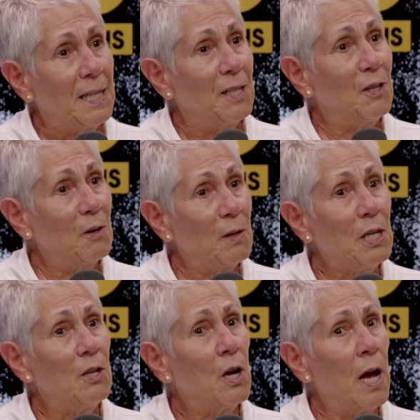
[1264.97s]
You know, Very
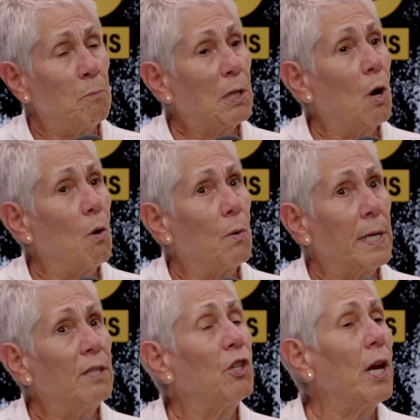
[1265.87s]
and, fun. and we go
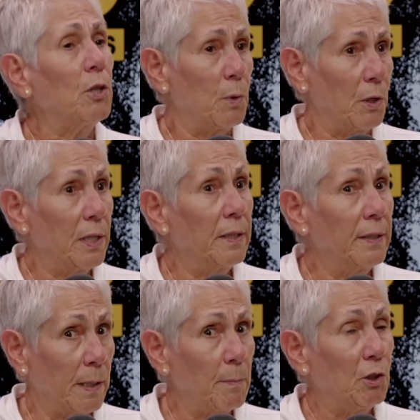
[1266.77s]
in January, this
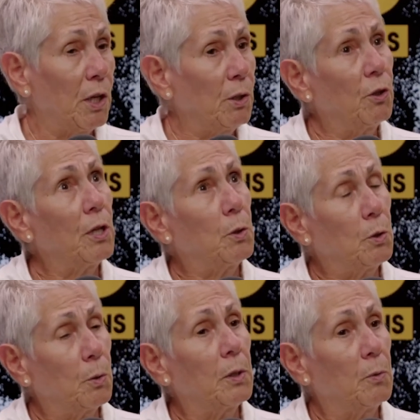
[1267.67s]
coming Jan- January
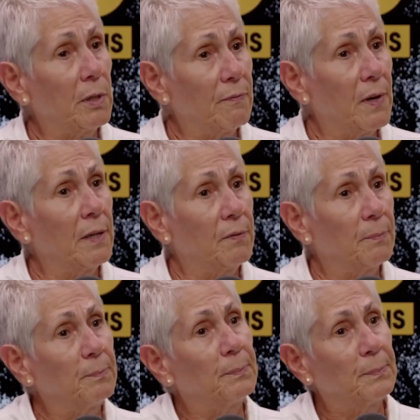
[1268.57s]
2025.
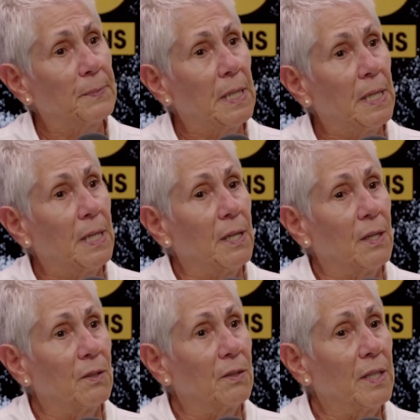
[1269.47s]
jealous.
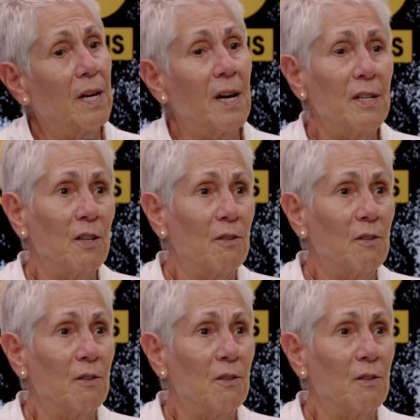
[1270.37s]
Oh. Yeah, I know.